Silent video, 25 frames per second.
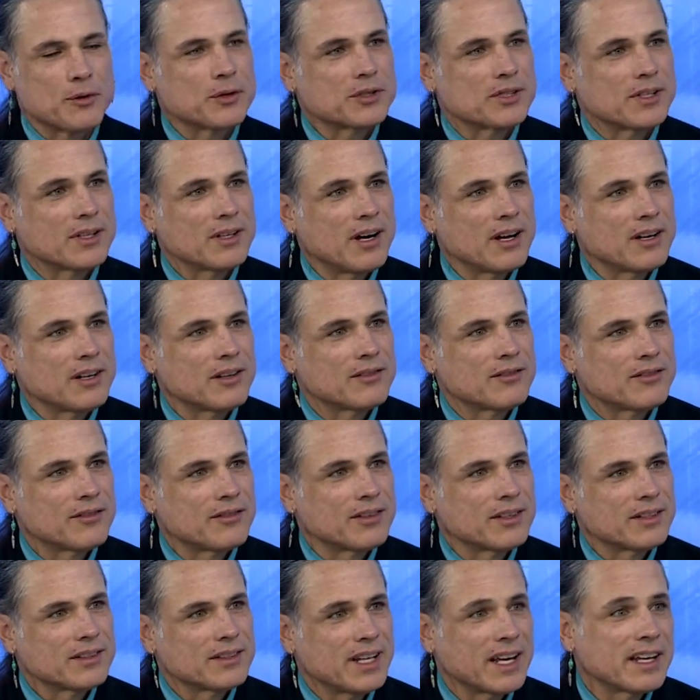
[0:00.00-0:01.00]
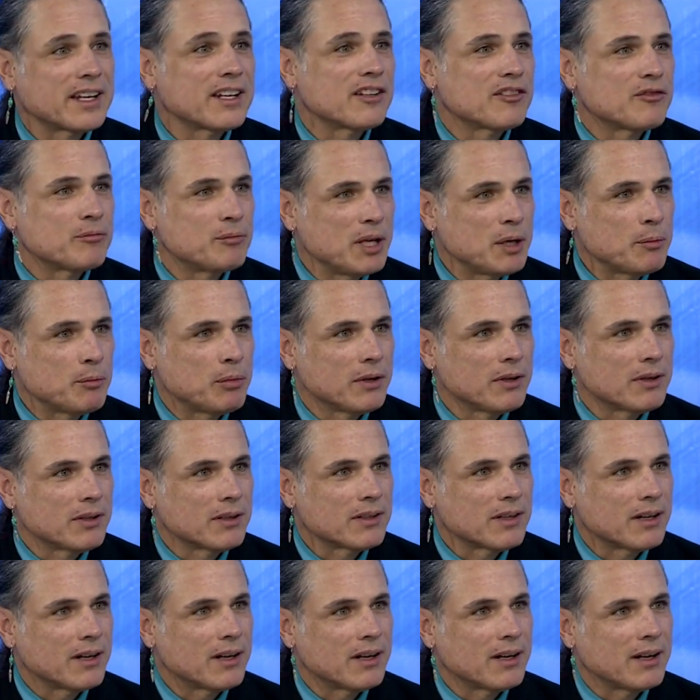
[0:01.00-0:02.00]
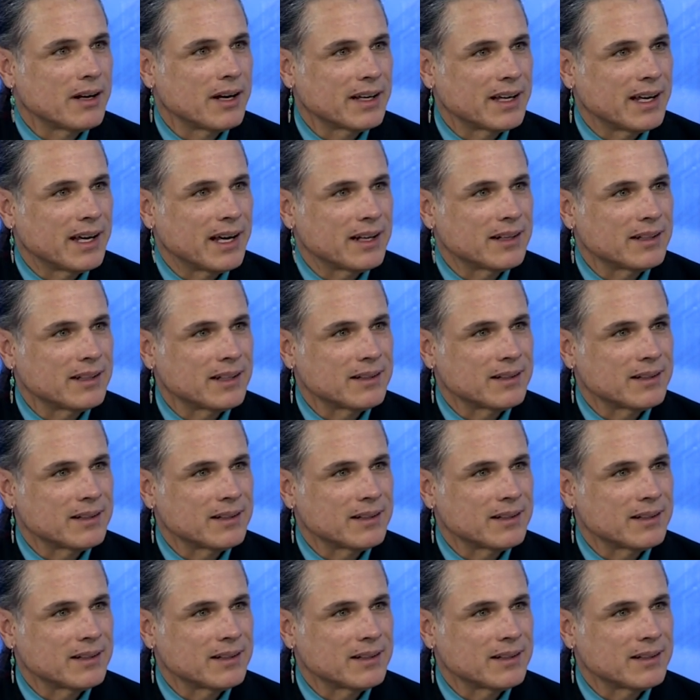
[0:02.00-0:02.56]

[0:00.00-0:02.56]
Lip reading: was a lot of negative people again.